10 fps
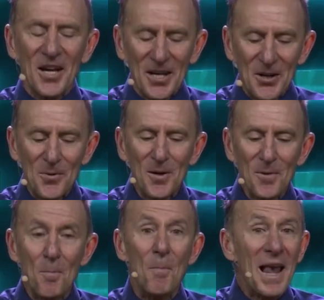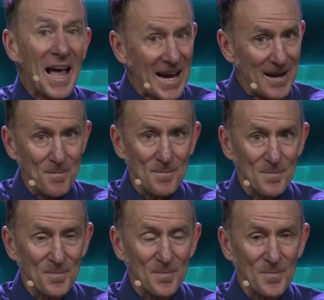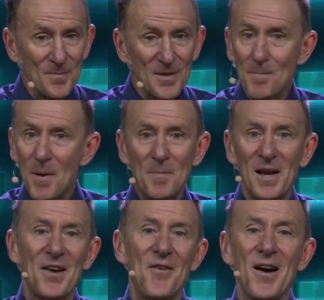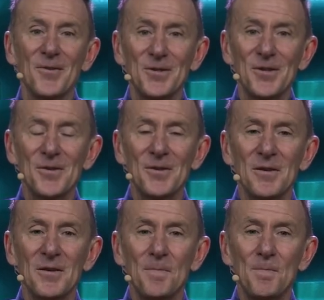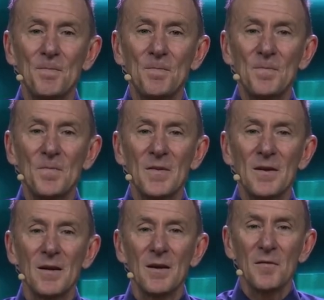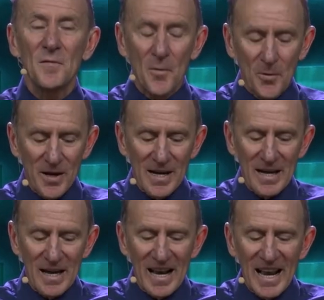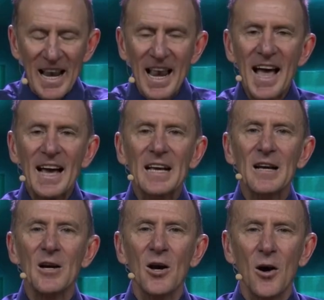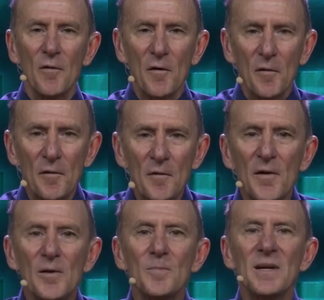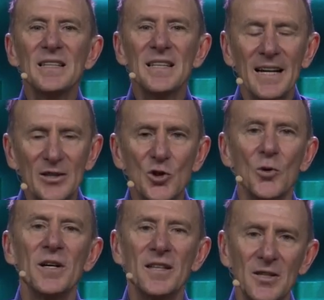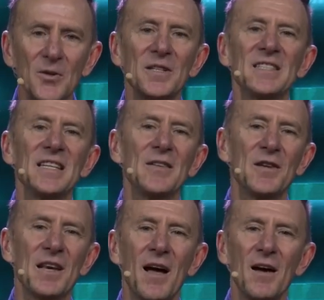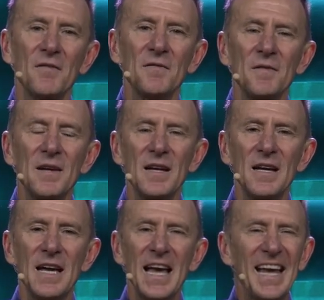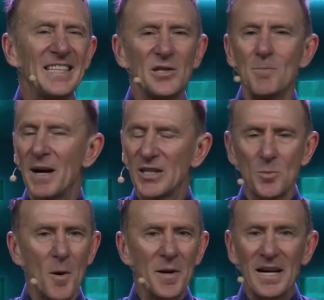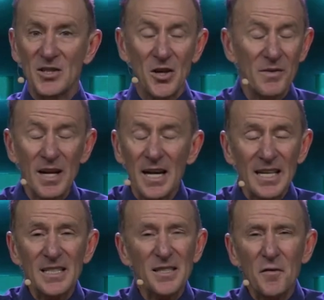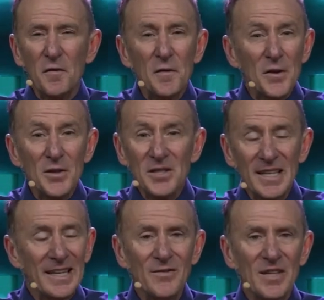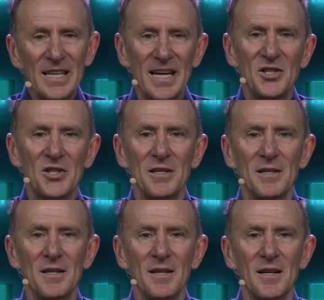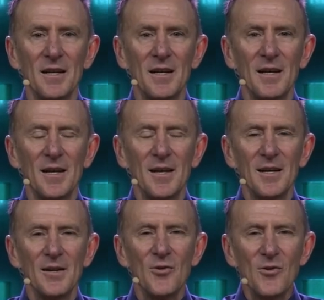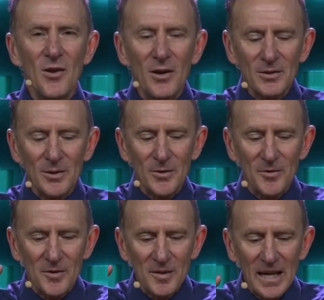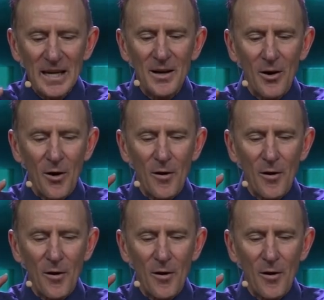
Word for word: You will blame the people around you for the lack of fulfillment and joy that you receive in life. It's much more bigger. So, the, here's the first invitation not to think